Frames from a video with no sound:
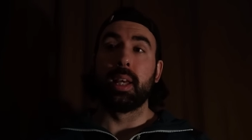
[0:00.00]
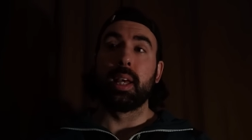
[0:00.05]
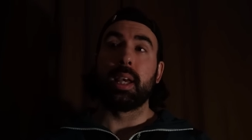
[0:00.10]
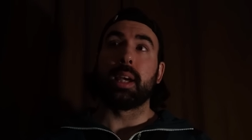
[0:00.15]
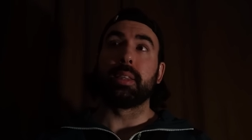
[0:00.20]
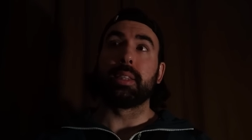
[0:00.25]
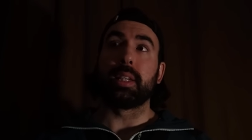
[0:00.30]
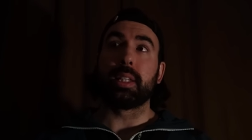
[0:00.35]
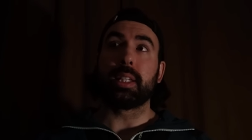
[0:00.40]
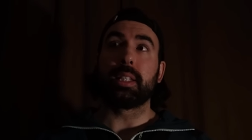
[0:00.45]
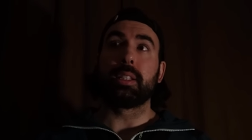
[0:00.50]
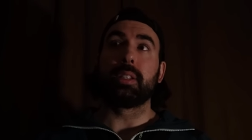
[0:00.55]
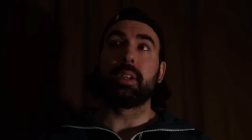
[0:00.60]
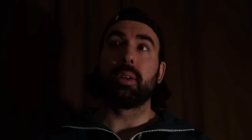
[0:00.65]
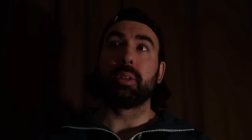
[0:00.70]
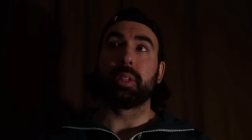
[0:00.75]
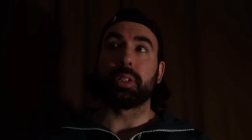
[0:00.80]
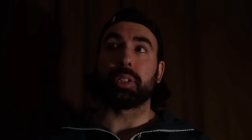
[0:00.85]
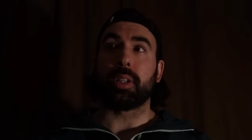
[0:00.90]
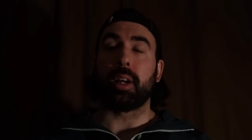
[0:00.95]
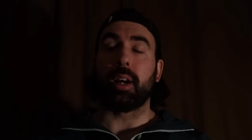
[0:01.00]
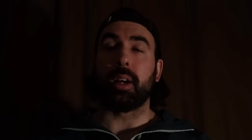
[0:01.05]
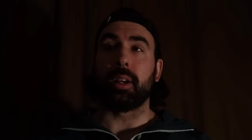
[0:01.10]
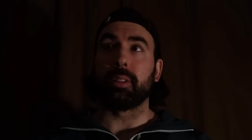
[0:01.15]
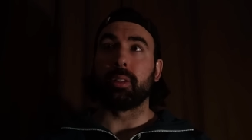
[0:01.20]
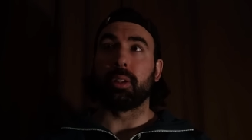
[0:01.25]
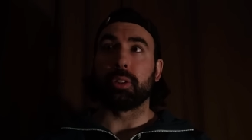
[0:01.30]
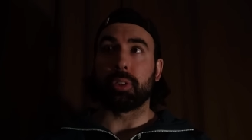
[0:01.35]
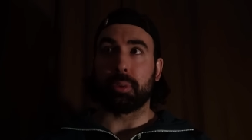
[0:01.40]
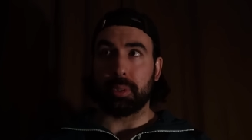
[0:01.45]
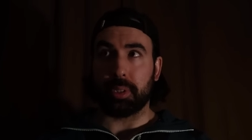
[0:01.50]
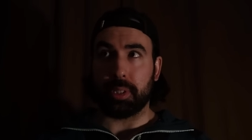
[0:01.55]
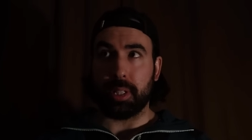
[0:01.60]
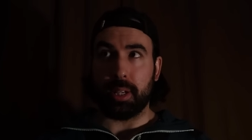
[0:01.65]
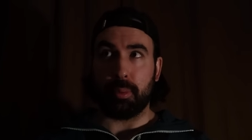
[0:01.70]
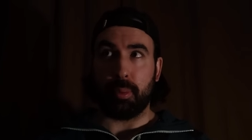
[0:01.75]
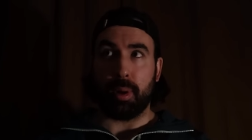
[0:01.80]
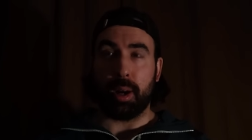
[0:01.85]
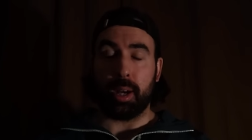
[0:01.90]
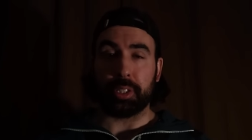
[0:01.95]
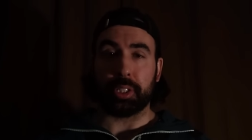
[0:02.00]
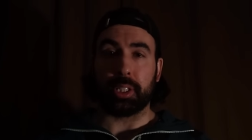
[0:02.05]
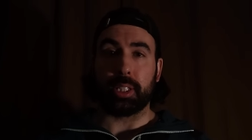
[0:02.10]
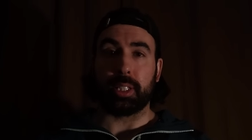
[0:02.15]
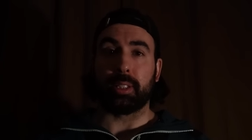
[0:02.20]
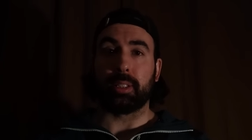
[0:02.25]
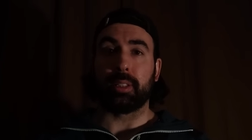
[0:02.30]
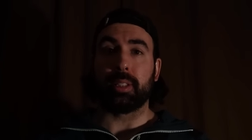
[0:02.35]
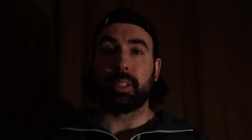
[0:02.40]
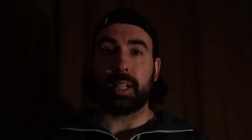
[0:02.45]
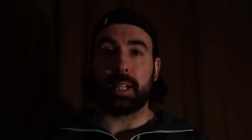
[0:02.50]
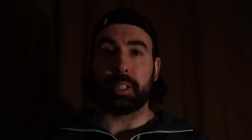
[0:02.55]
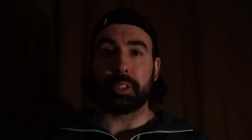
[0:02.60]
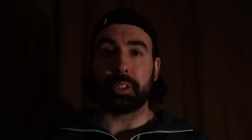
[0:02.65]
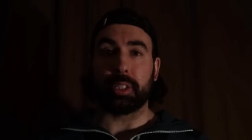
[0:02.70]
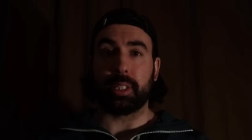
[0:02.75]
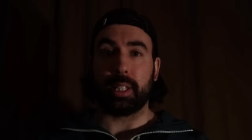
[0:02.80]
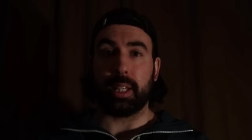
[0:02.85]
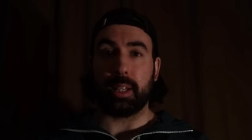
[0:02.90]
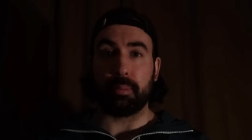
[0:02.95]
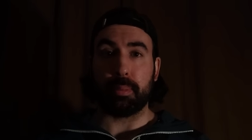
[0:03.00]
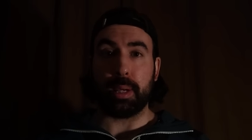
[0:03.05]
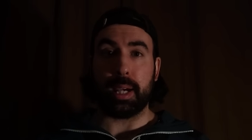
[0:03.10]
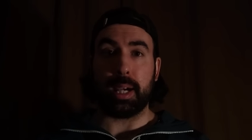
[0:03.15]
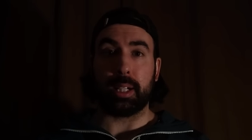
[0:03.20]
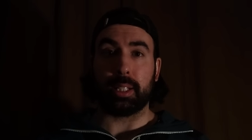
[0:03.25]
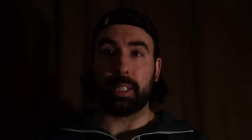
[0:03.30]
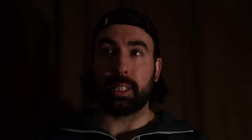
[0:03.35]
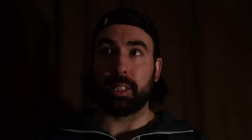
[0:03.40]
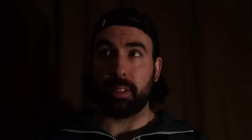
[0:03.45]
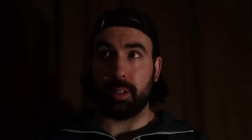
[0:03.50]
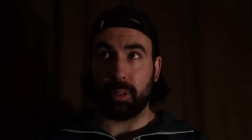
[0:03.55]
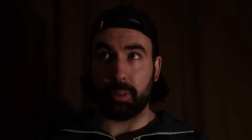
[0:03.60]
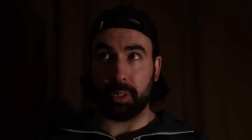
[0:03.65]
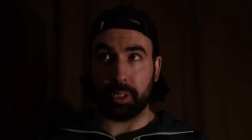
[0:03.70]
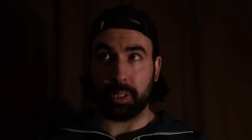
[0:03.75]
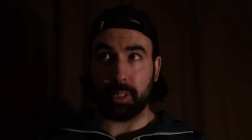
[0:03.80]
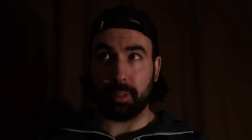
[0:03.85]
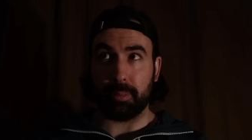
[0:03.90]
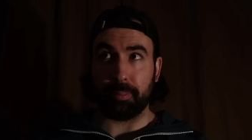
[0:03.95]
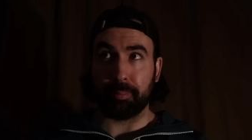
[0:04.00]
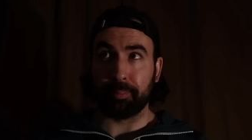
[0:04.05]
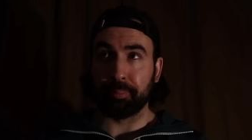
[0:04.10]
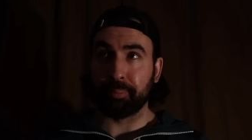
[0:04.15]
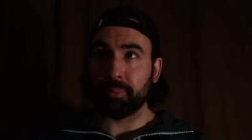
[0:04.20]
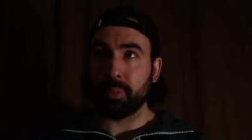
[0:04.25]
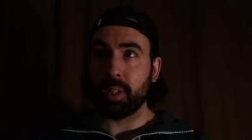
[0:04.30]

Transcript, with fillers: And then he noticed Carlos was there watching. He actually came back, he noticed him.